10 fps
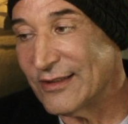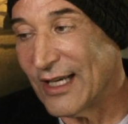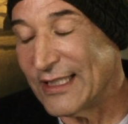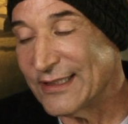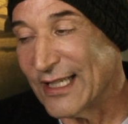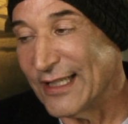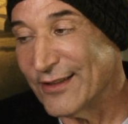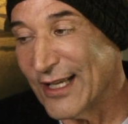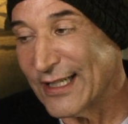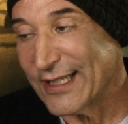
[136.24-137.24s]
I designed a
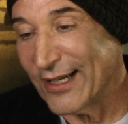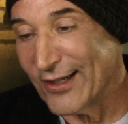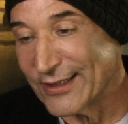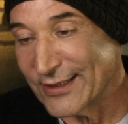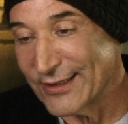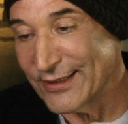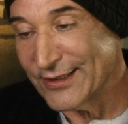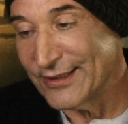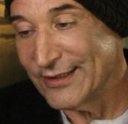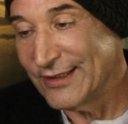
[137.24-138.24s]
lot of
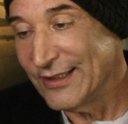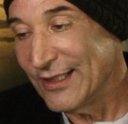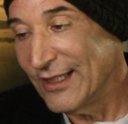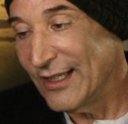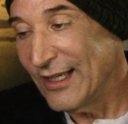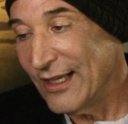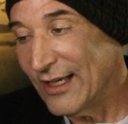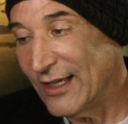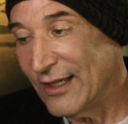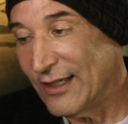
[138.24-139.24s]
characters. Which one
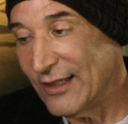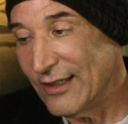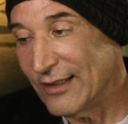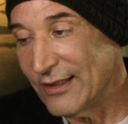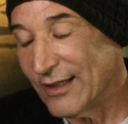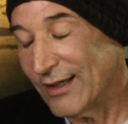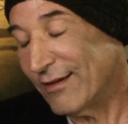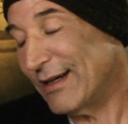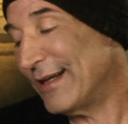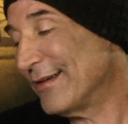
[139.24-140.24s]
specifically?
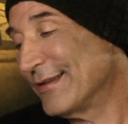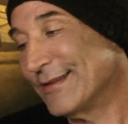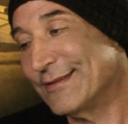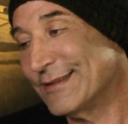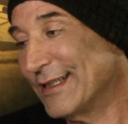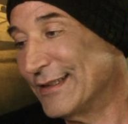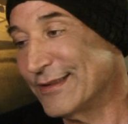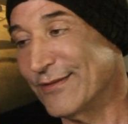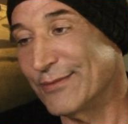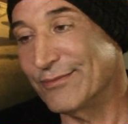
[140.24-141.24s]
Oh, I don't know, tons
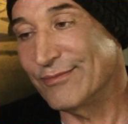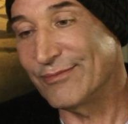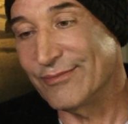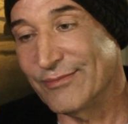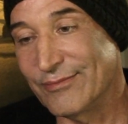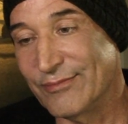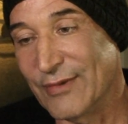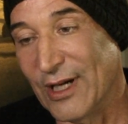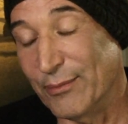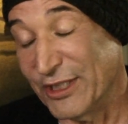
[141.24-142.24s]
of them.
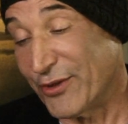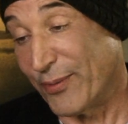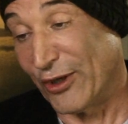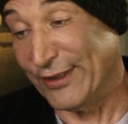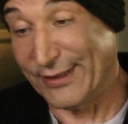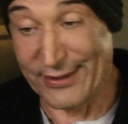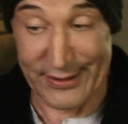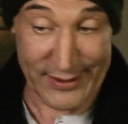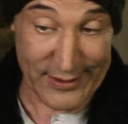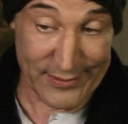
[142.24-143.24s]
Uh, Mr. Burns is
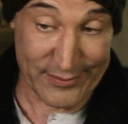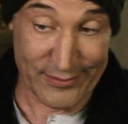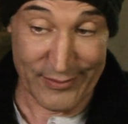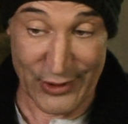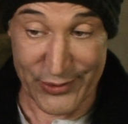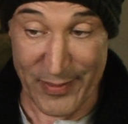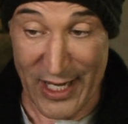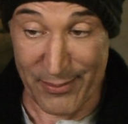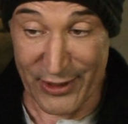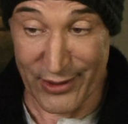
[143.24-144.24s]
the most
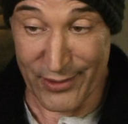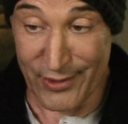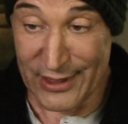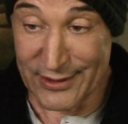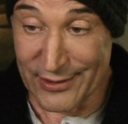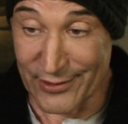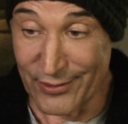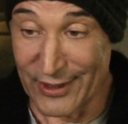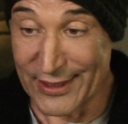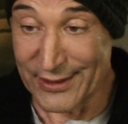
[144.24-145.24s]
popular one, or the
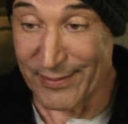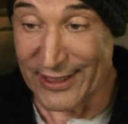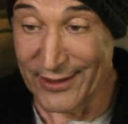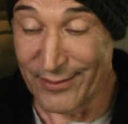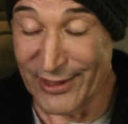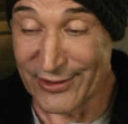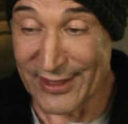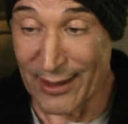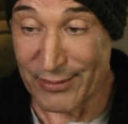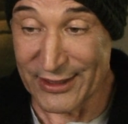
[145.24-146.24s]
one that's been in the most
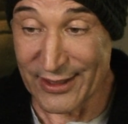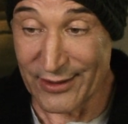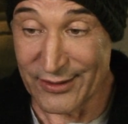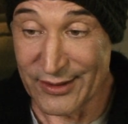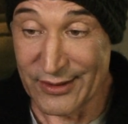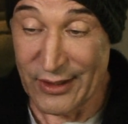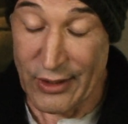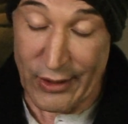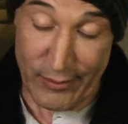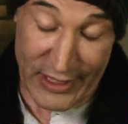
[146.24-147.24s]
episodes.
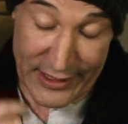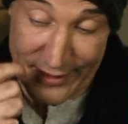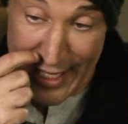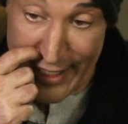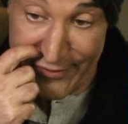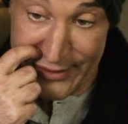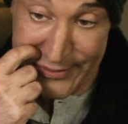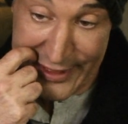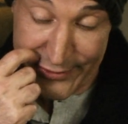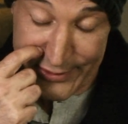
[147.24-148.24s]
But a lot of them.
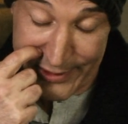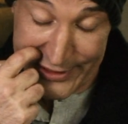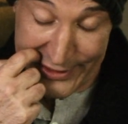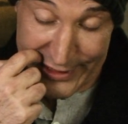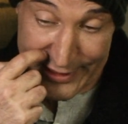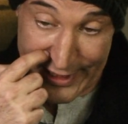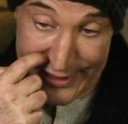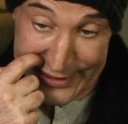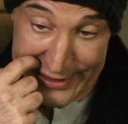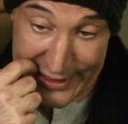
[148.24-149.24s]
He was supposed to look
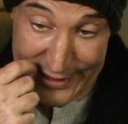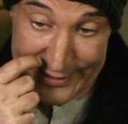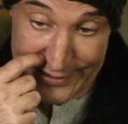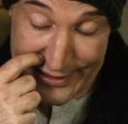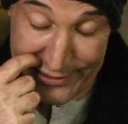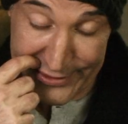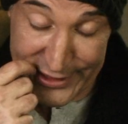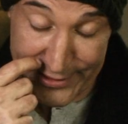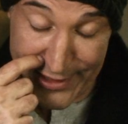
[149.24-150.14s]
like uh, Edward G.